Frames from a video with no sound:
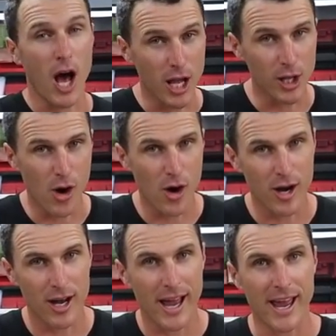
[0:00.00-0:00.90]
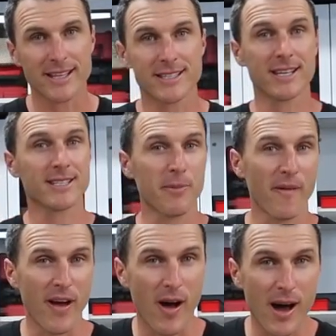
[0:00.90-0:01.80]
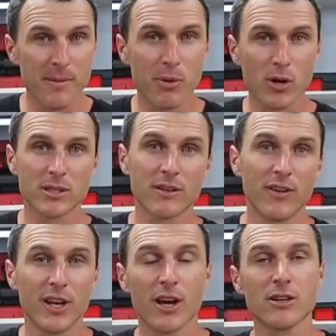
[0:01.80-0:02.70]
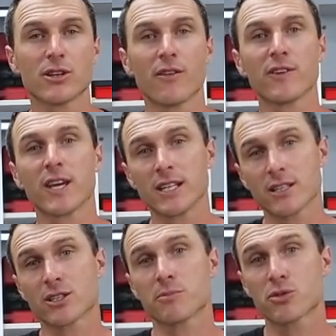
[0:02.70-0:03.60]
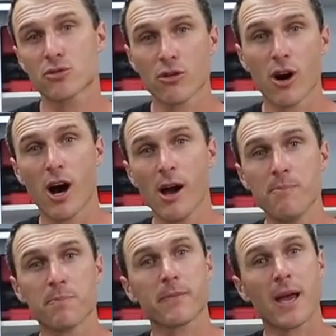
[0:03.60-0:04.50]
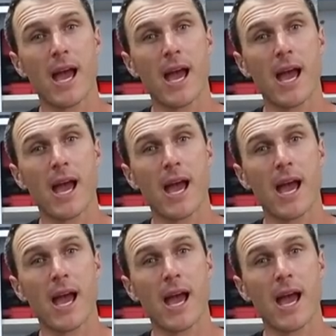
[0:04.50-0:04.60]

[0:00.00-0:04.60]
along and seen some of our unboxing videos, don't forget to subscribe